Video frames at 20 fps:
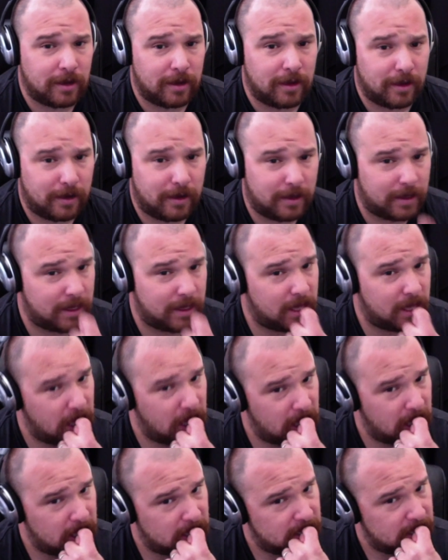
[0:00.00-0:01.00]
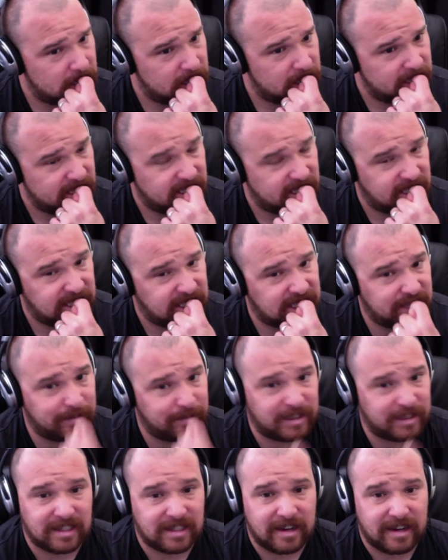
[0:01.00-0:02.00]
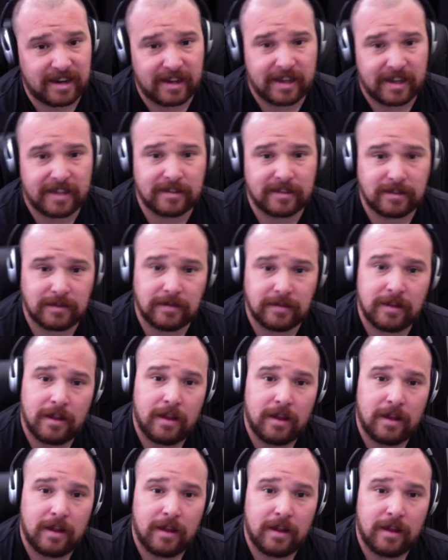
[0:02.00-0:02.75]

on these assignments. All right, guys?